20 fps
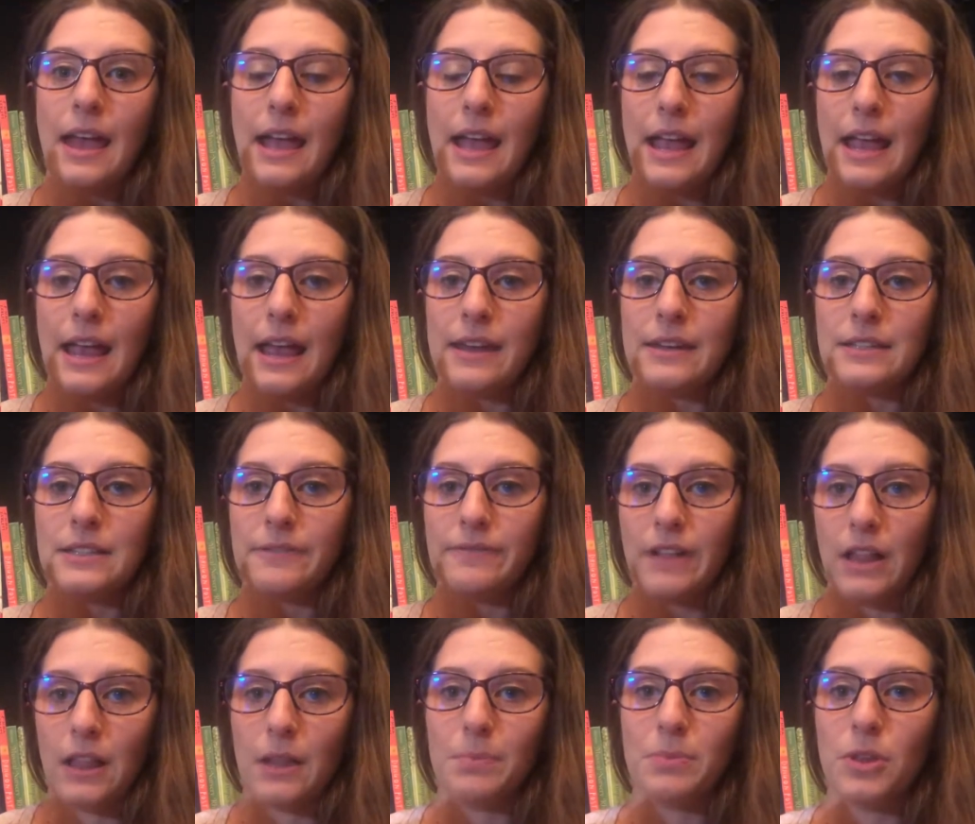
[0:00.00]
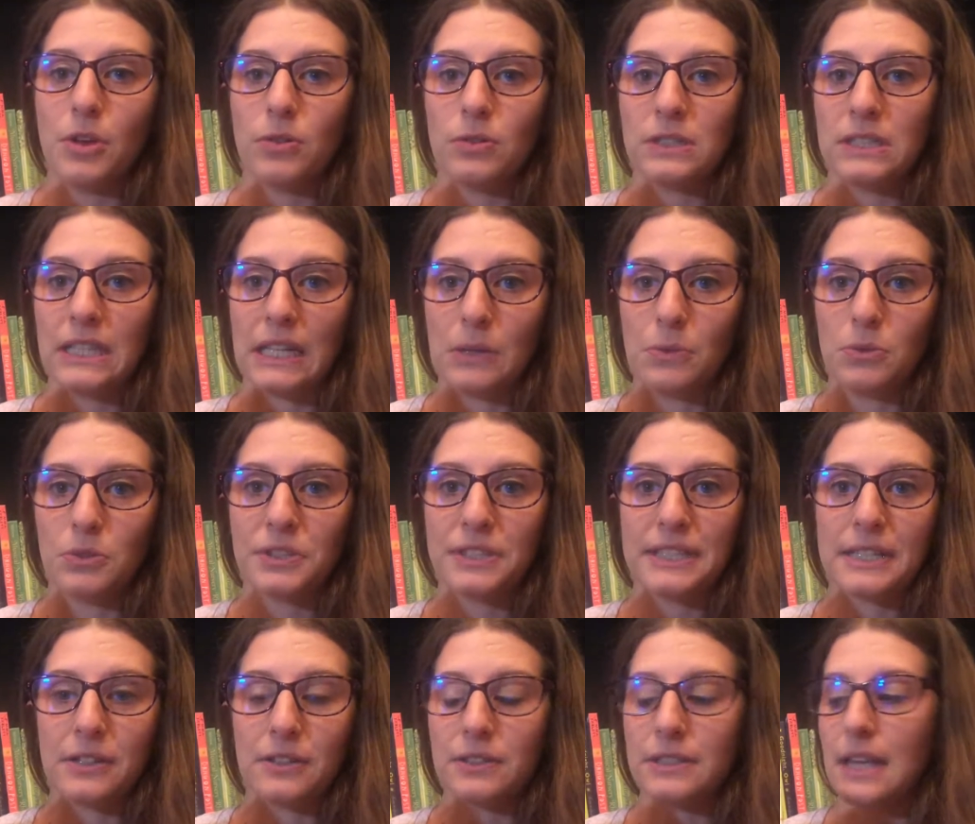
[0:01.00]
and develop those lingual
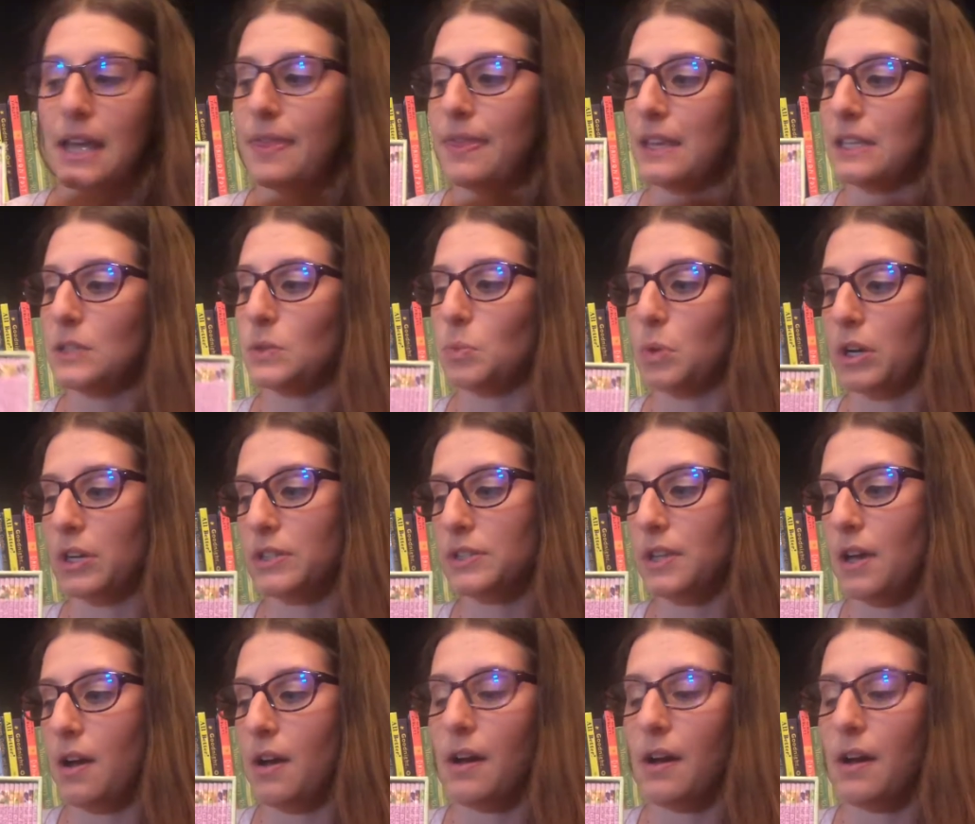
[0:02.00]
skills. And this works